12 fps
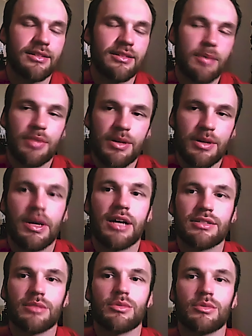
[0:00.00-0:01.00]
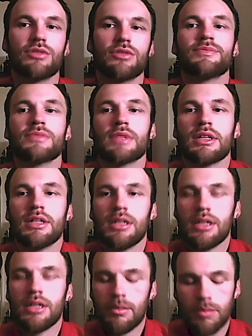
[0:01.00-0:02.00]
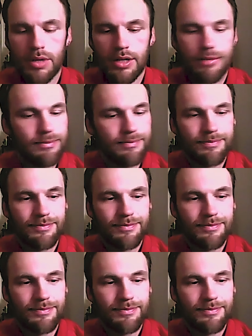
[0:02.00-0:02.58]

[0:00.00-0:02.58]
Like I played basketball, but